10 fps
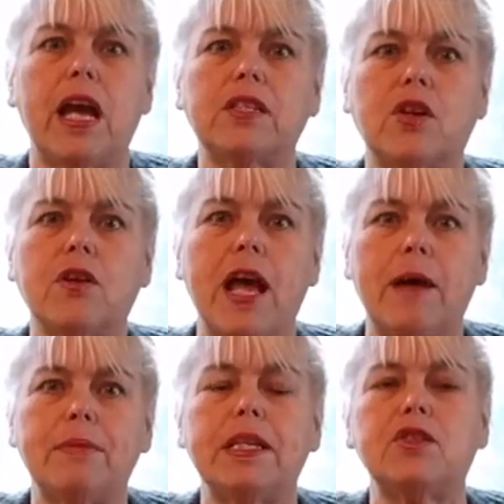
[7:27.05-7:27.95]
started
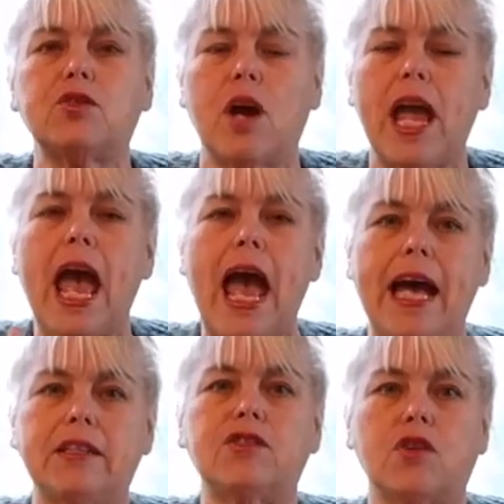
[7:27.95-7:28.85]
happening, so I
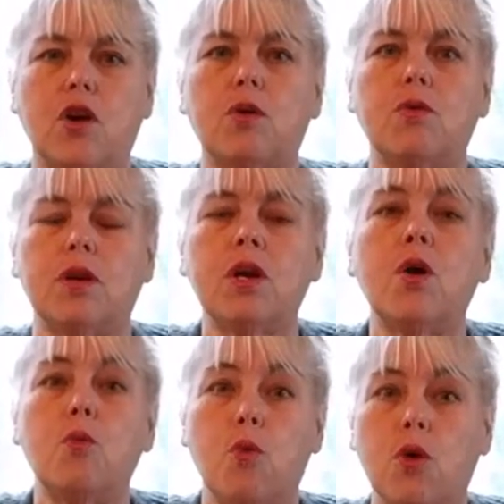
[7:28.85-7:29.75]
had to start
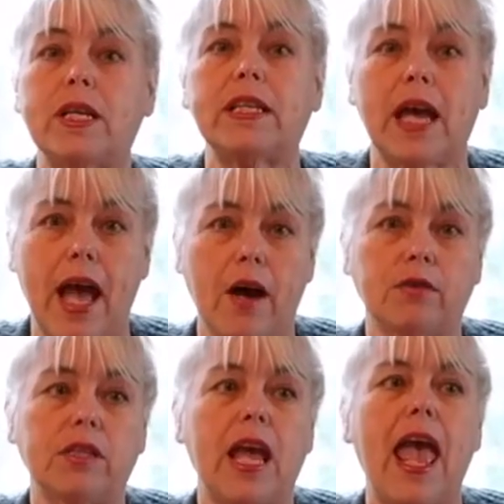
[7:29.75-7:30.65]
warding the
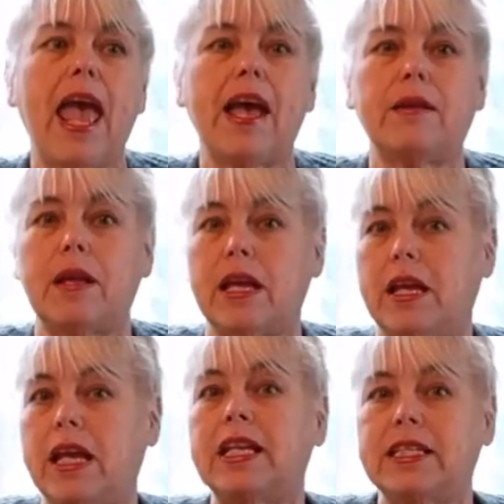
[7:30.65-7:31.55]
house in
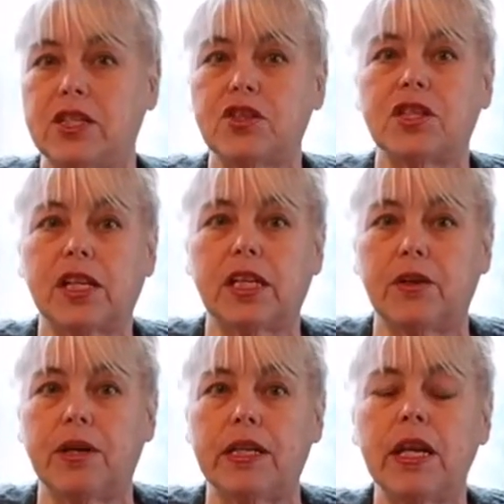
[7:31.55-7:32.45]
addition to
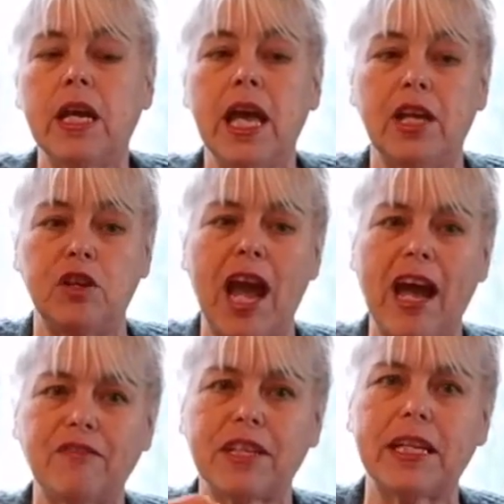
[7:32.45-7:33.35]
clearing. And you
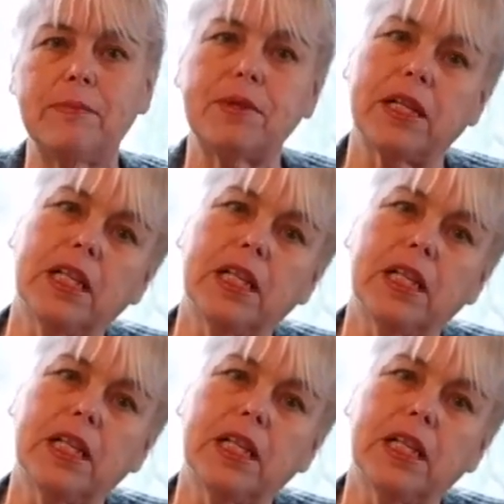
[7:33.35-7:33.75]
have to keep the